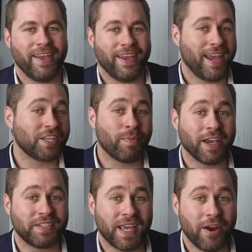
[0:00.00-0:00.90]
Hey, it's
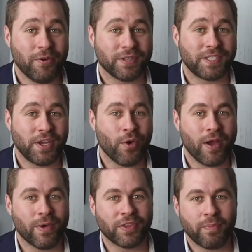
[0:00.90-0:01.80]
Mike Sayer with
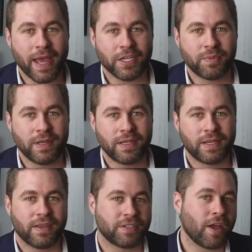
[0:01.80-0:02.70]
CUI Wealth
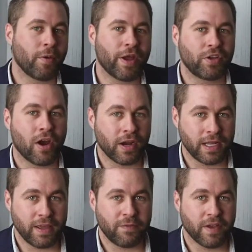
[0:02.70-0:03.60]
Management. Let's talk about
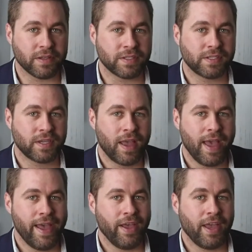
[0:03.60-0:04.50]
target date funds.
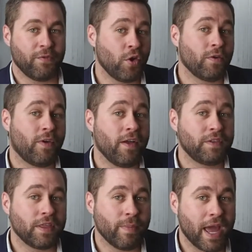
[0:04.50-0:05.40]
If you're
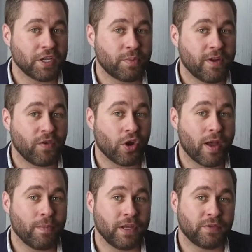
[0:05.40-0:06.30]
involved in the management of your
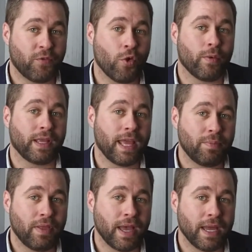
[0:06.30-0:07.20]
company's
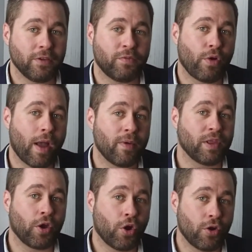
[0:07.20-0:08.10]
401k plan, you've
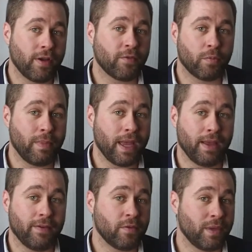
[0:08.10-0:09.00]
probably heard of or may
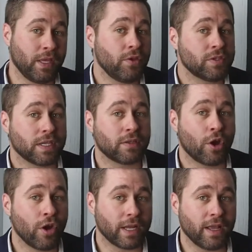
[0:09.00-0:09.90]
even be using
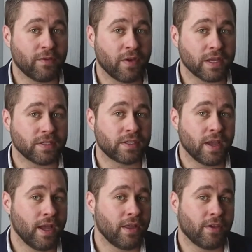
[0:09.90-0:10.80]
target date funds.
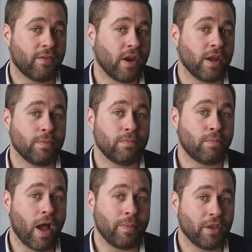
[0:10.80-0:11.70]
They're very
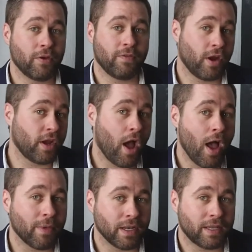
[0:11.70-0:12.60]
popular and very
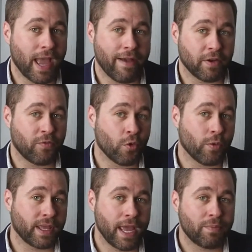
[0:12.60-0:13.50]
common to have in a
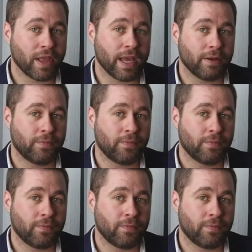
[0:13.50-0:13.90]
401k plan.